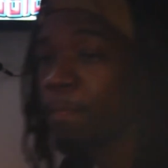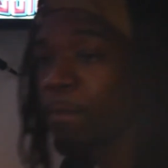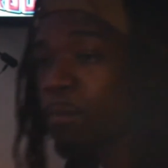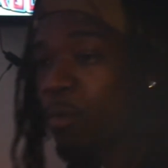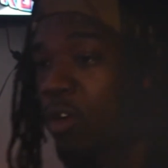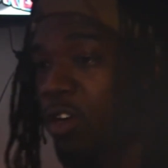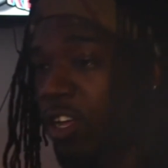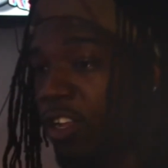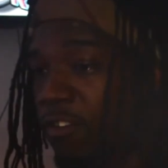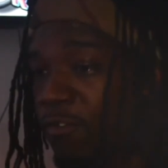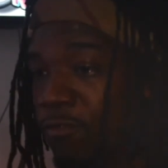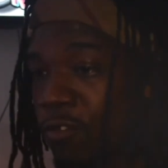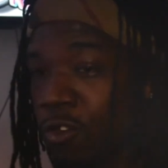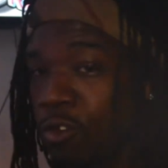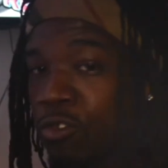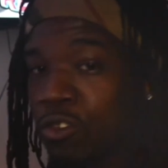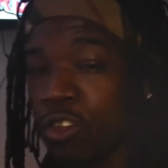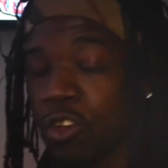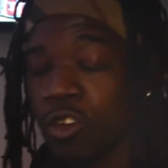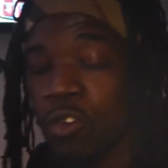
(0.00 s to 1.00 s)
More
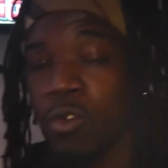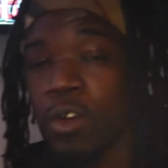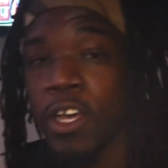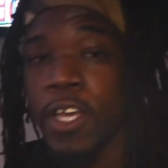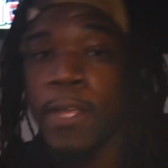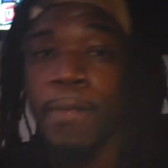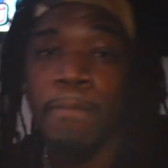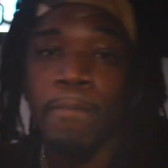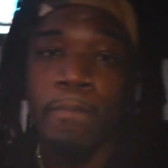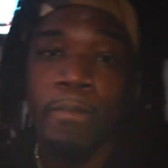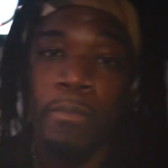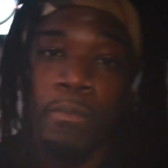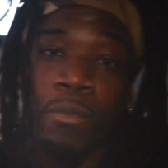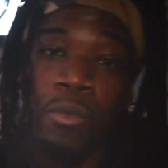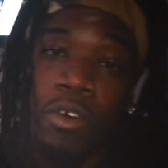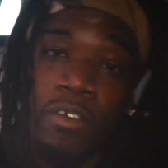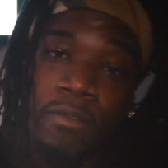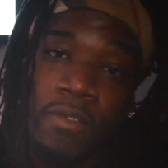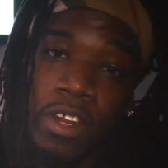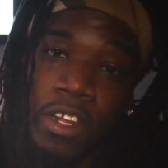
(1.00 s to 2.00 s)
interviews on the way,
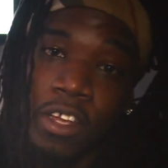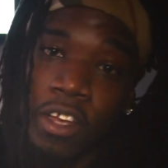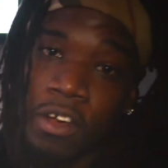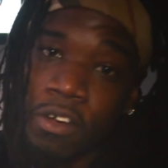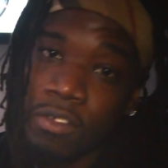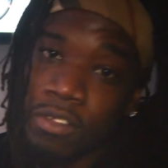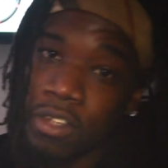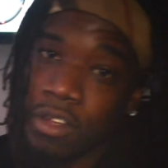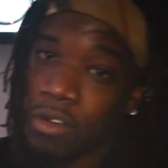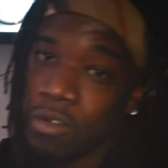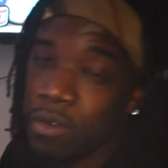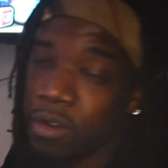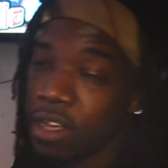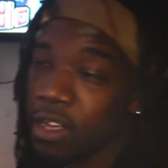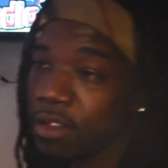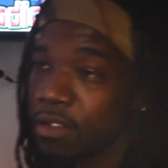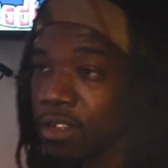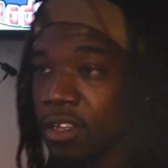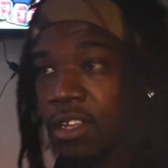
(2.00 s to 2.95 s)
more videos on the way.